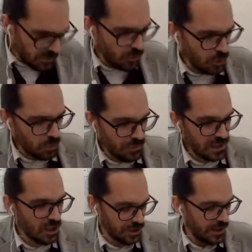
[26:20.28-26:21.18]
before
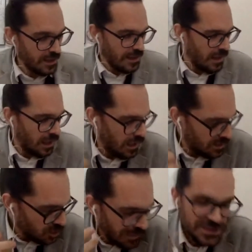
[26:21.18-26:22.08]
moving on.
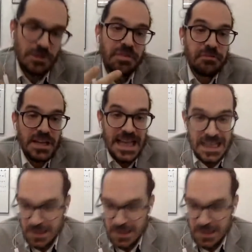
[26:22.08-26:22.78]
You mentioned three